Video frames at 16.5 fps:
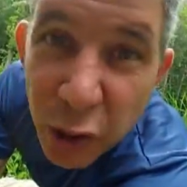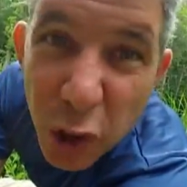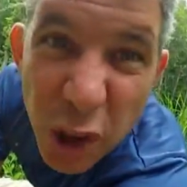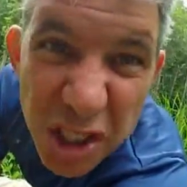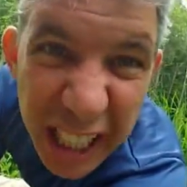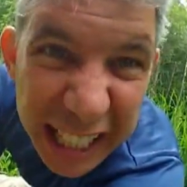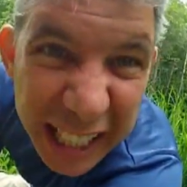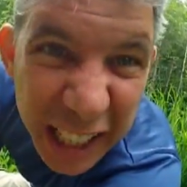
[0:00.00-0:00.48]

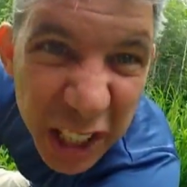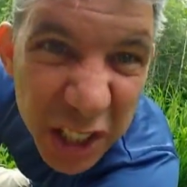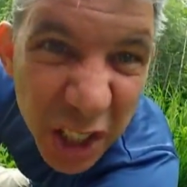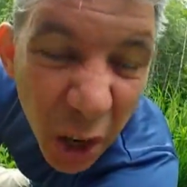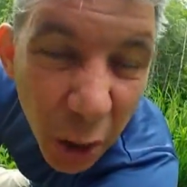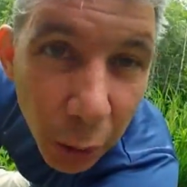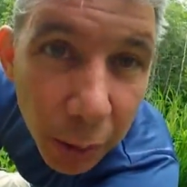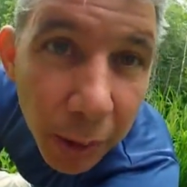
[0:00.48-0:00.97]
Looks like an
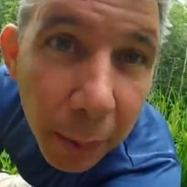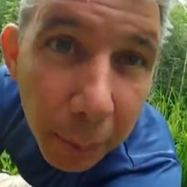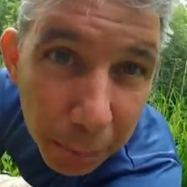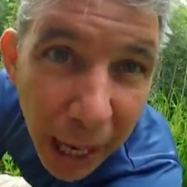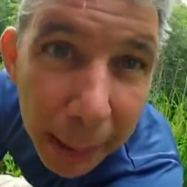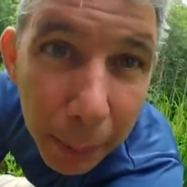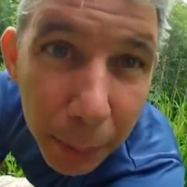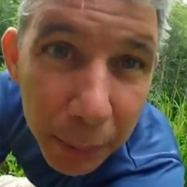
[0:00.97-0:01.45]
adult,
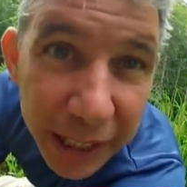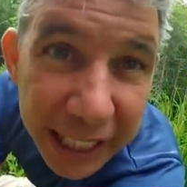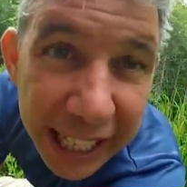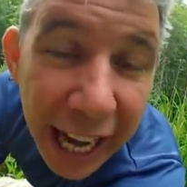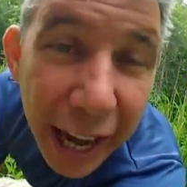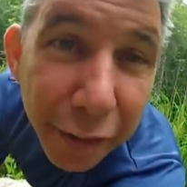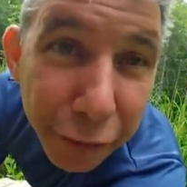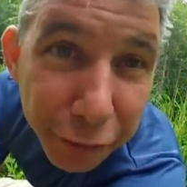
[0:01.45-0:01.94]

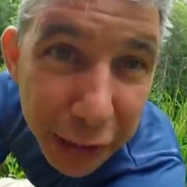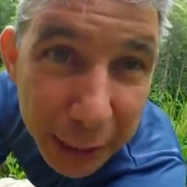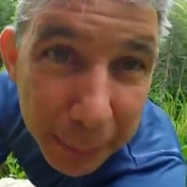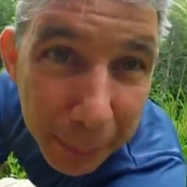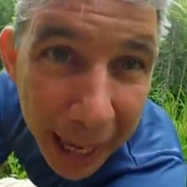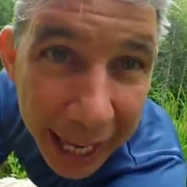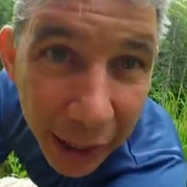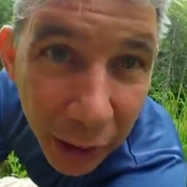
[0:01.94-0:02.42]
probably a
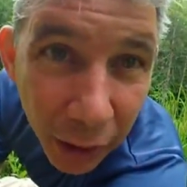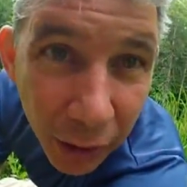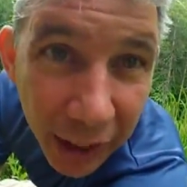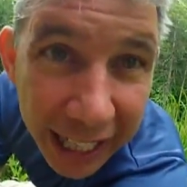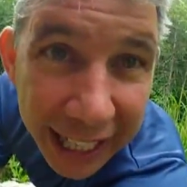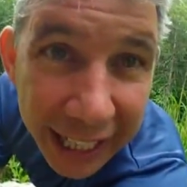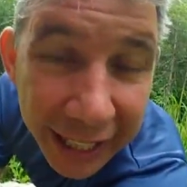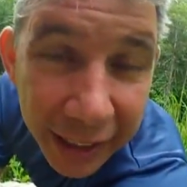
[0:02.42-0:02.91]

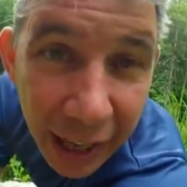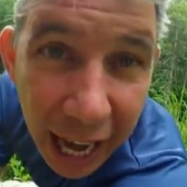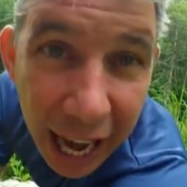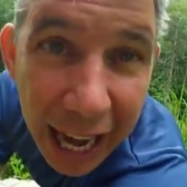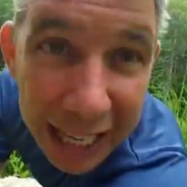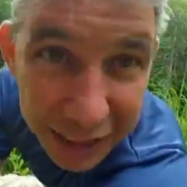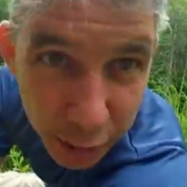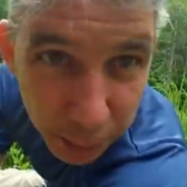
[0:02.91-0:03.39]
female, and
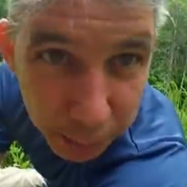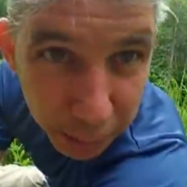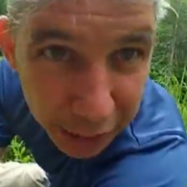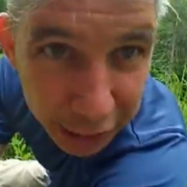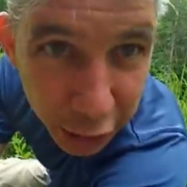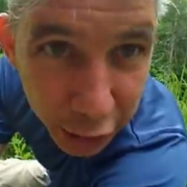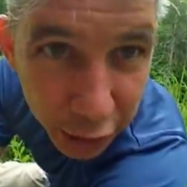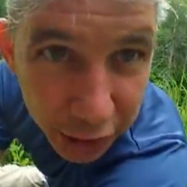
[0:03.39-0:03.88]
odds are
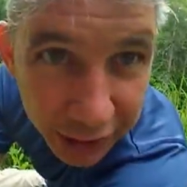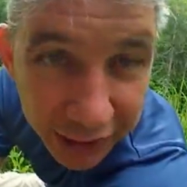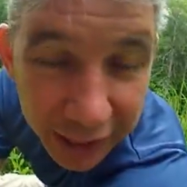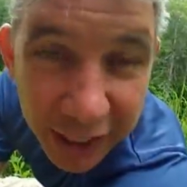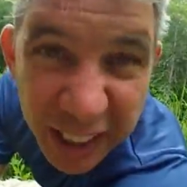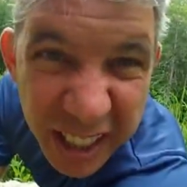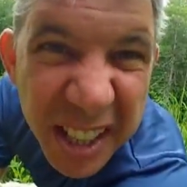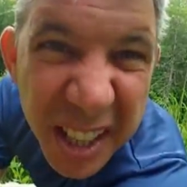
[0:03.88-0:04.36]
pretty good
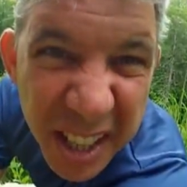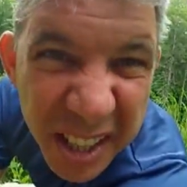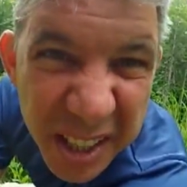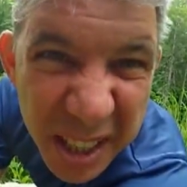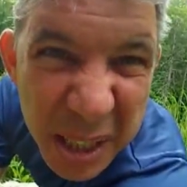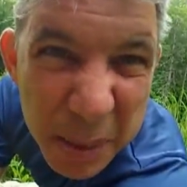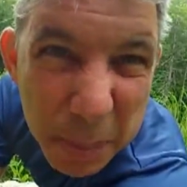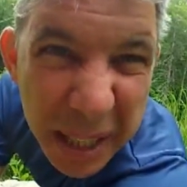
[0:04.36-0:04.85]

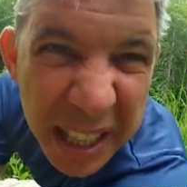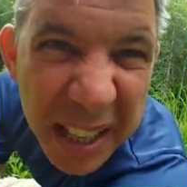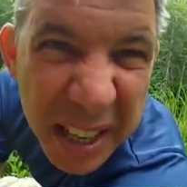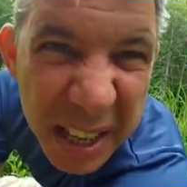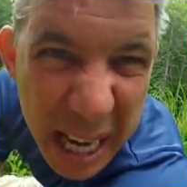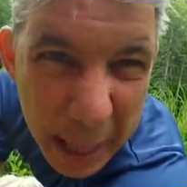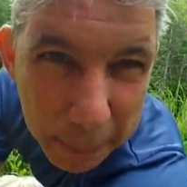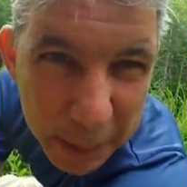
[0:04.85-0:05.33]
she's
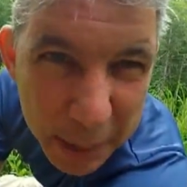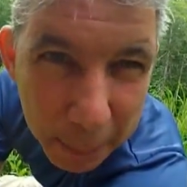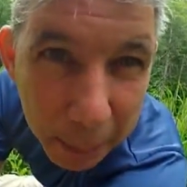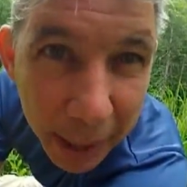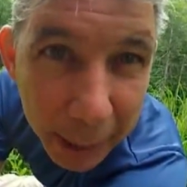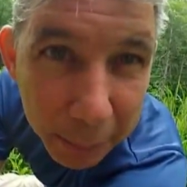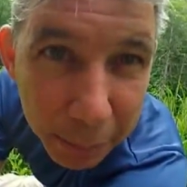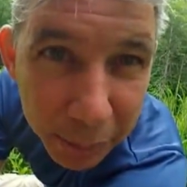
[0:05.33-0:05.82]
been
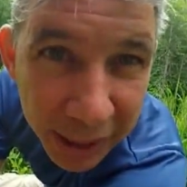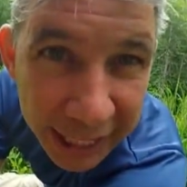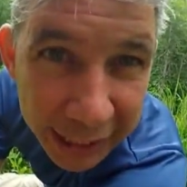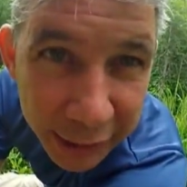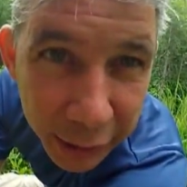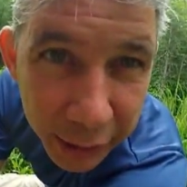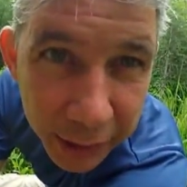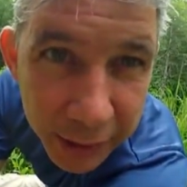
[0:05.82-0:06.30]
nipped by a
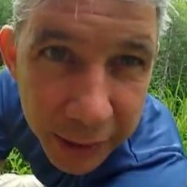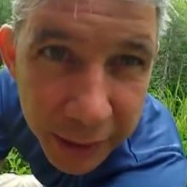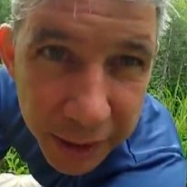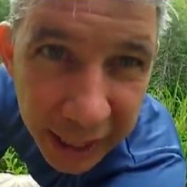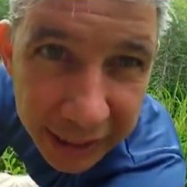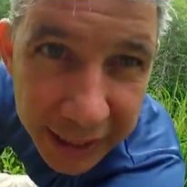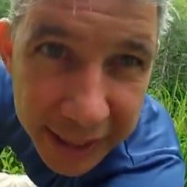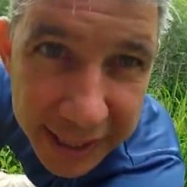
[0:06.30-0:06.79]
predator.
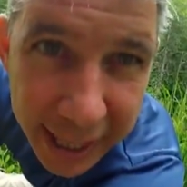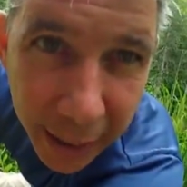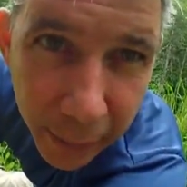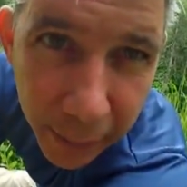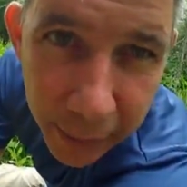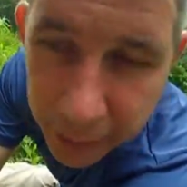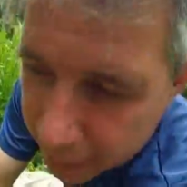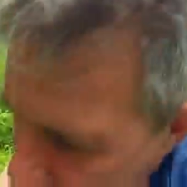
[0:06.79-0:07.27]
Check this out.